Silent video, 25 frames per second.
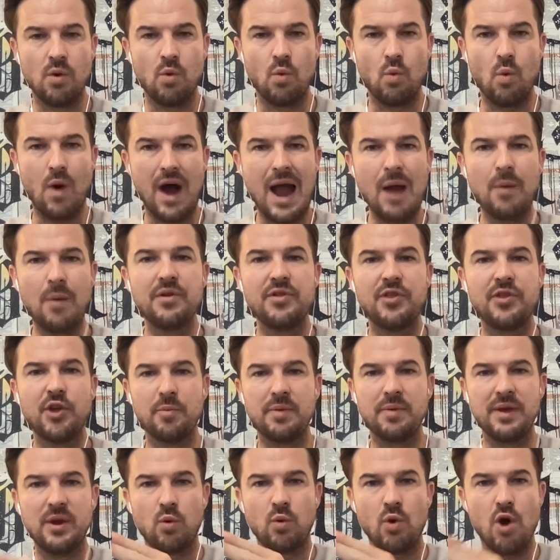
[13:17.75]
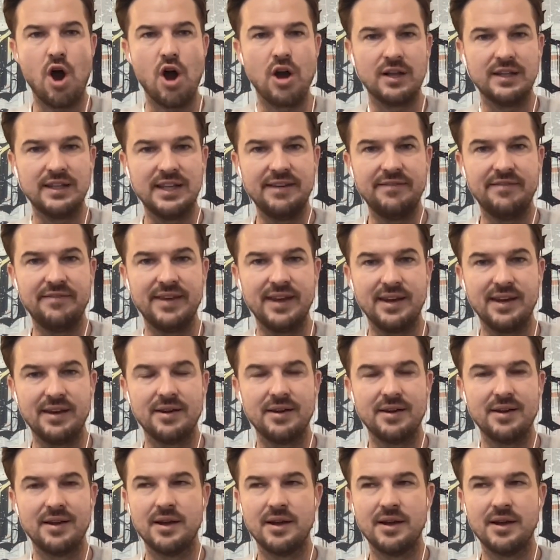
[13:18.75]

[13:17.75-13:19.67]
why would there be wrong living?